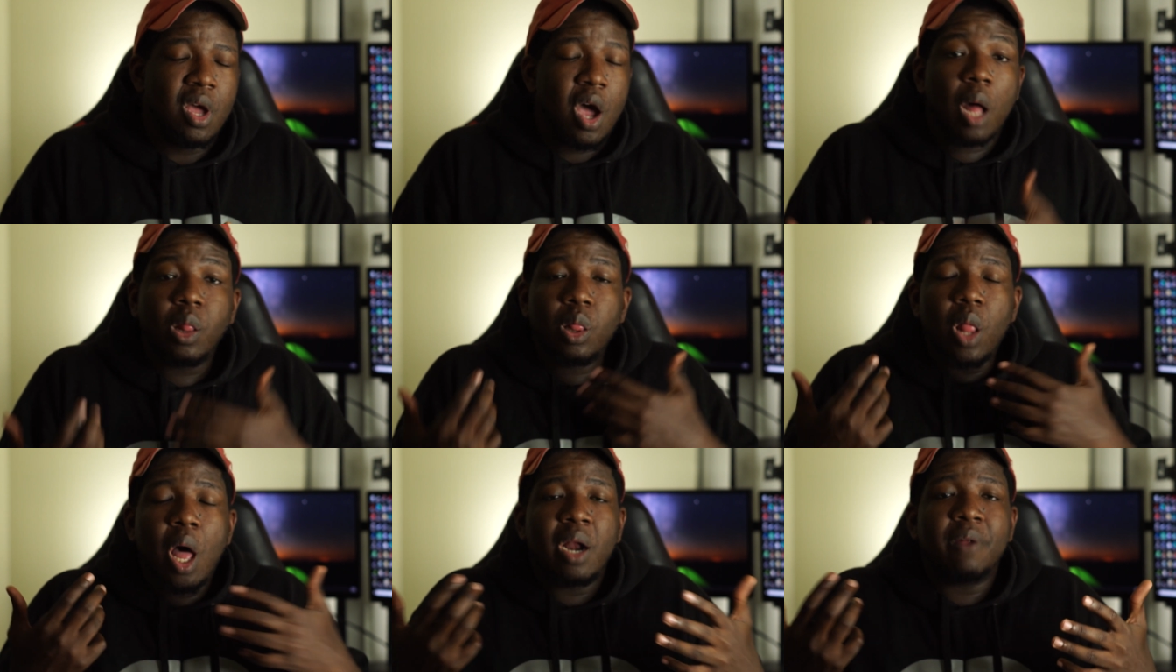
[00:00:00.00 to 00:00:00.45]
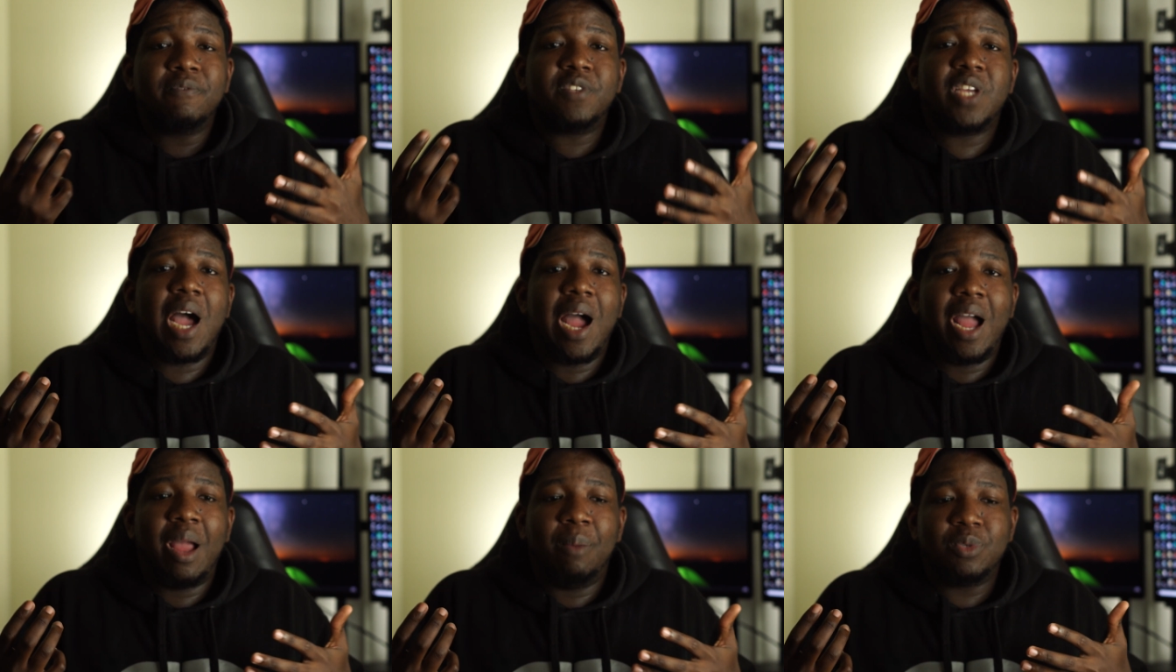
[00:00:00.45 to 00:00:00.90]
A lot of
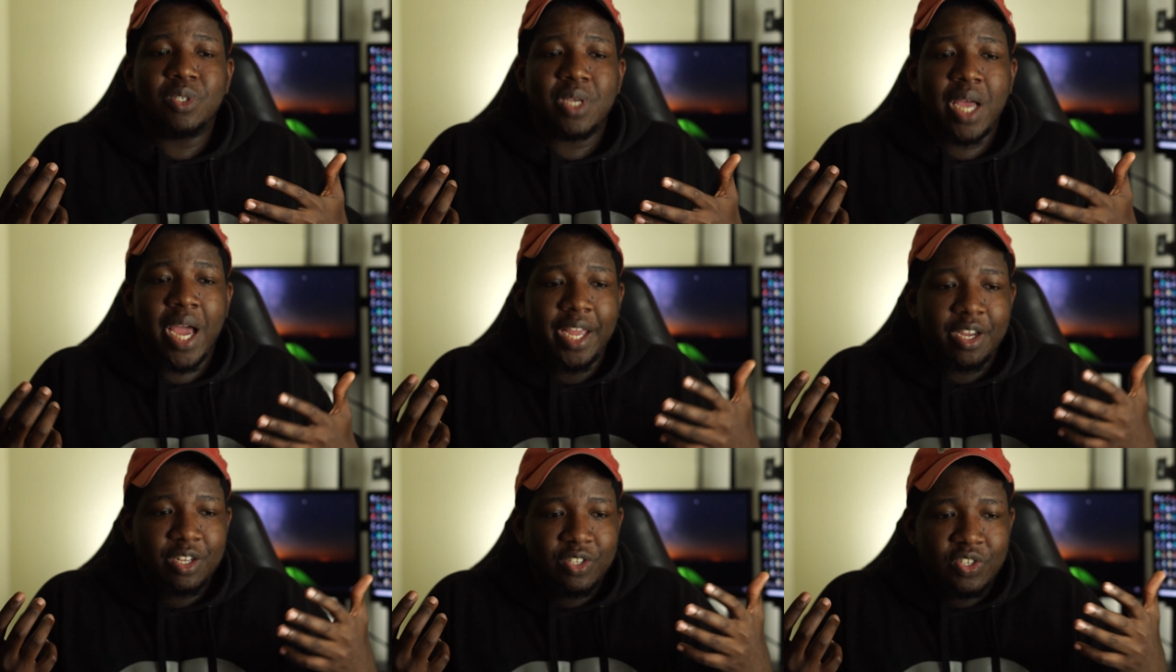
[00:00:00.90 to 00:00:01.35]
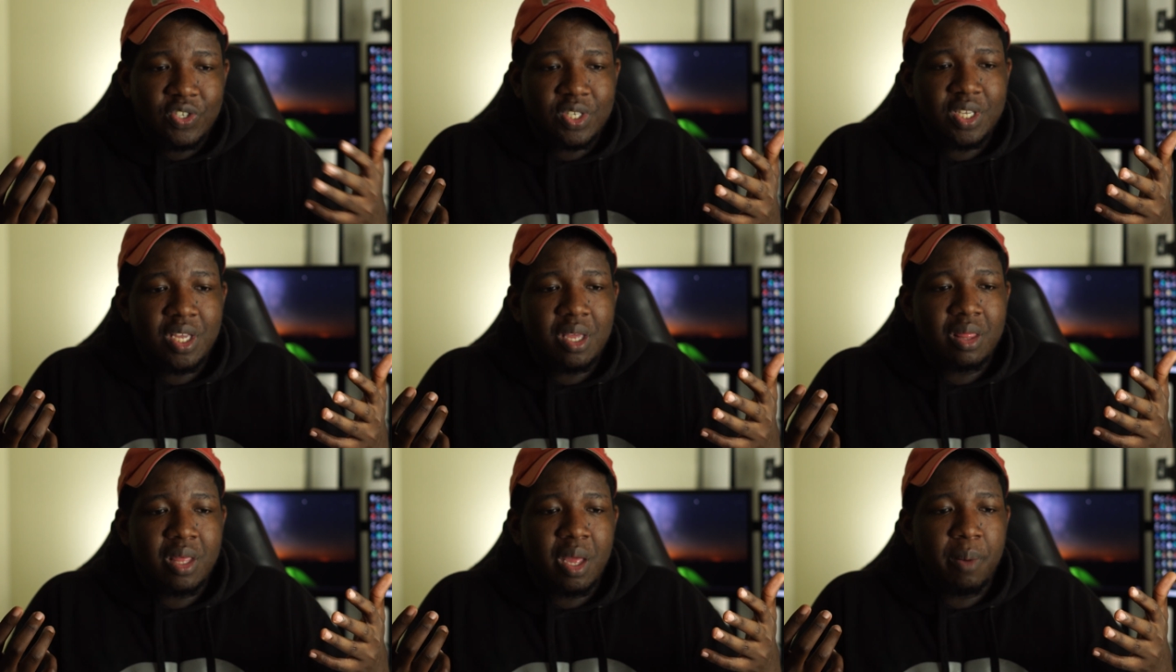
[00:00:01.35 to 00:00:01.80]
times I could
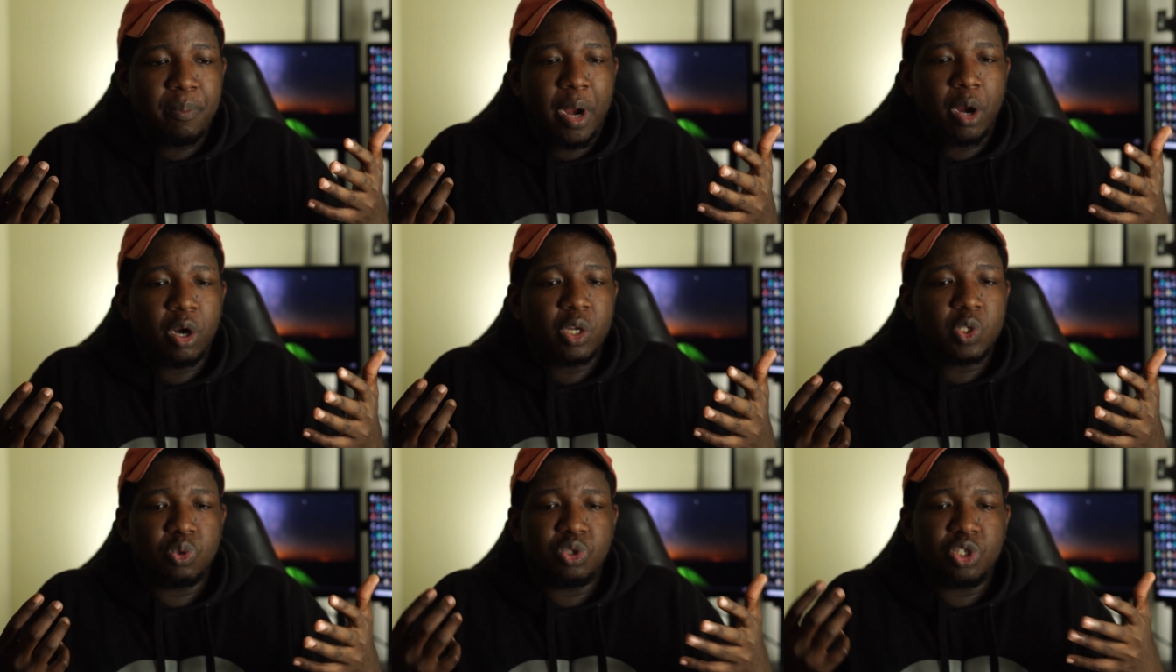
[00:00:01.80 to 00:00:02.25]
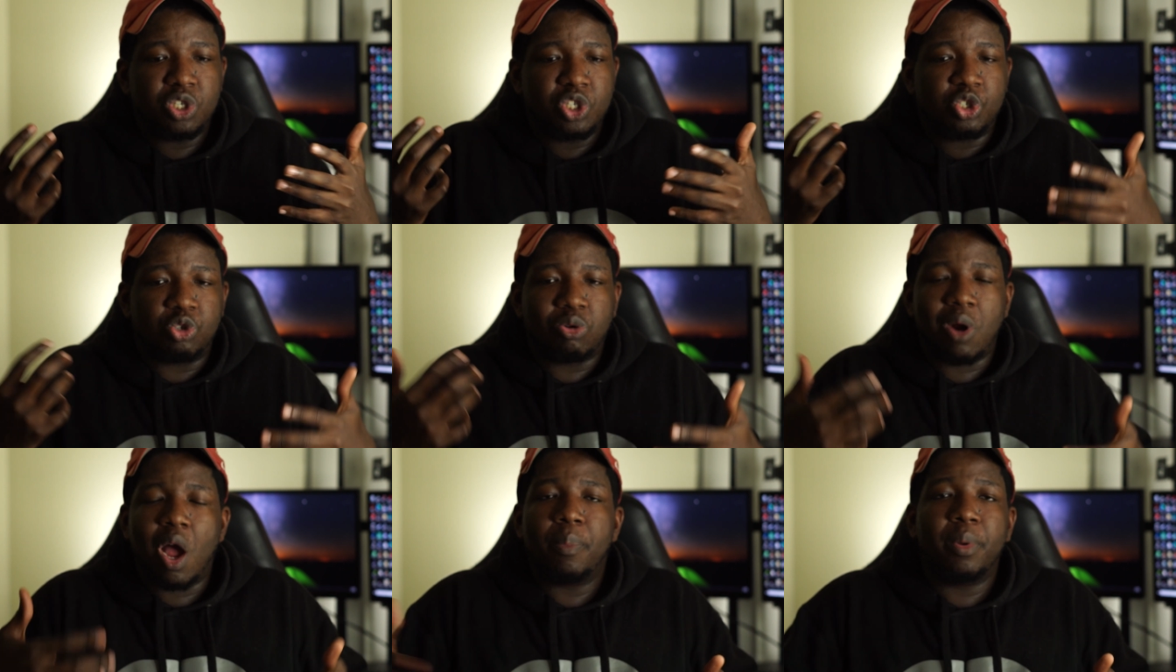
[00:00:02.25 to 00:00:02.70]
see that parents were just
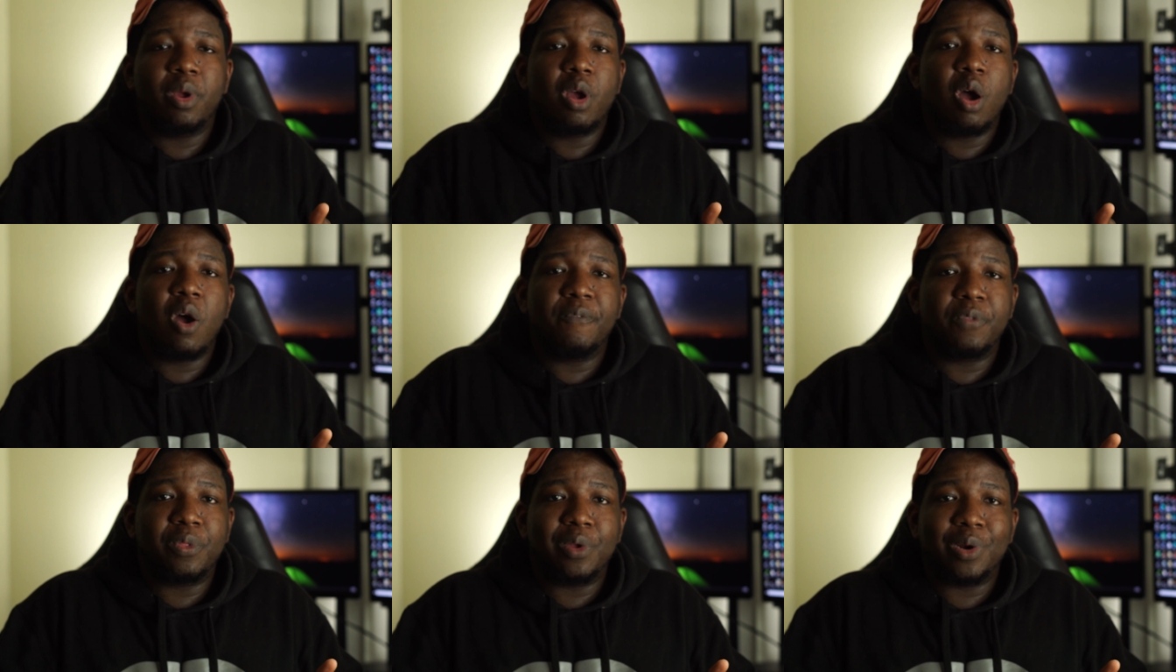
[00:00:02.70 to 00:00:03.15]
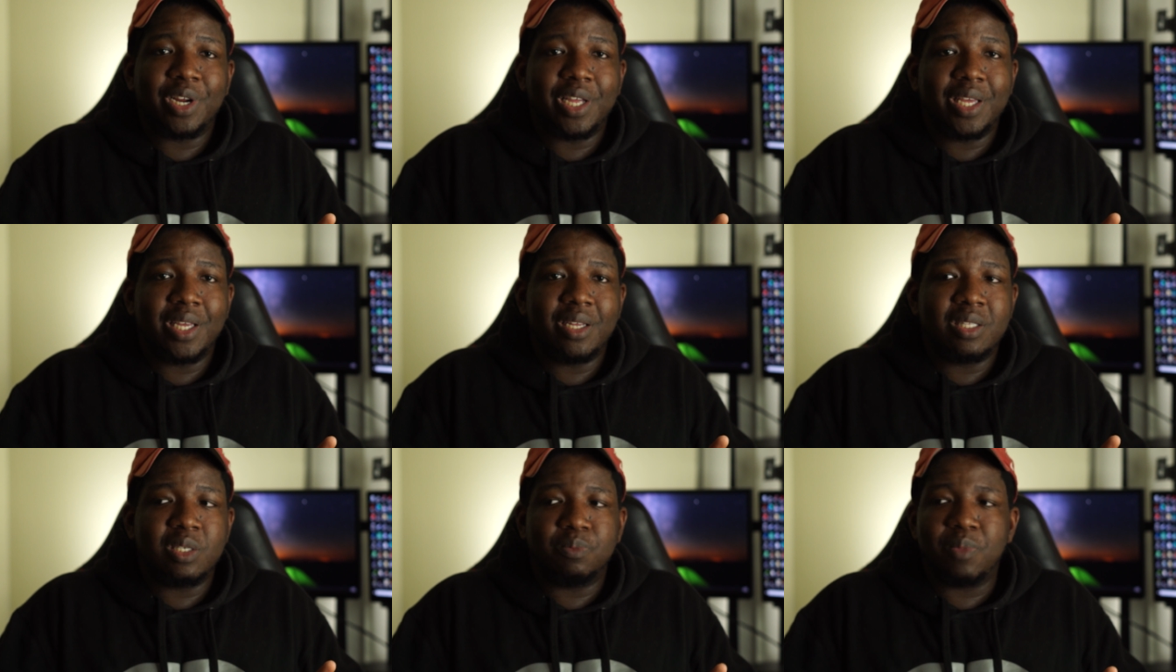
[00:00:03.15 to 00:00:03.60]
dropping off their
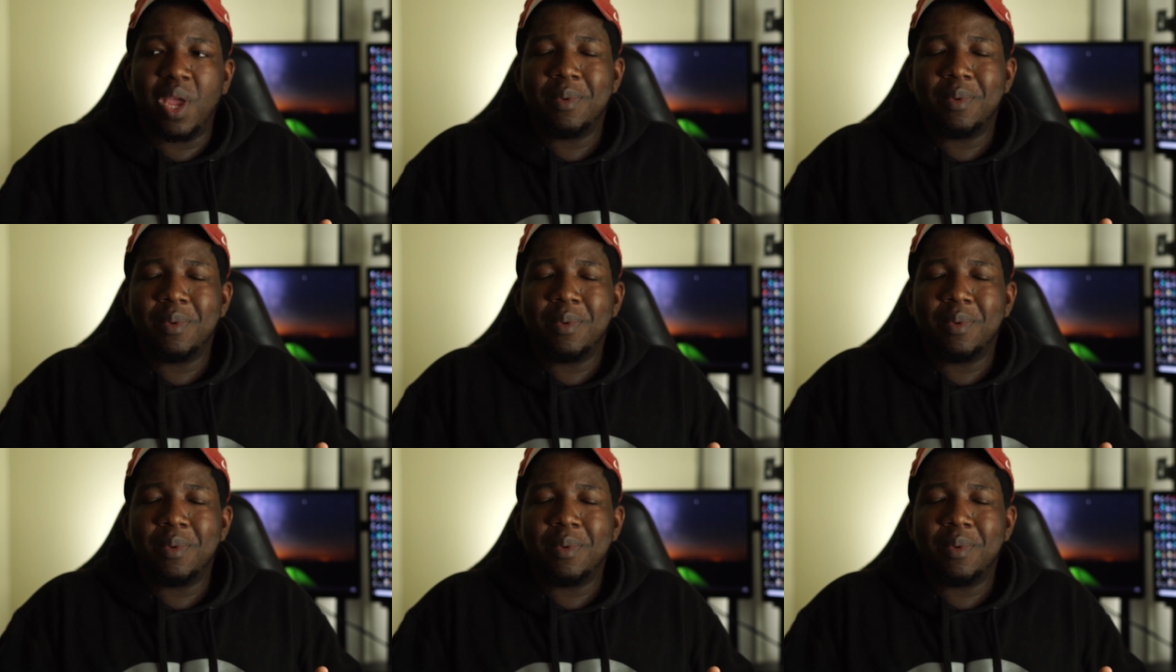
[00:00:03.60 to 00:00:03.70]
kids.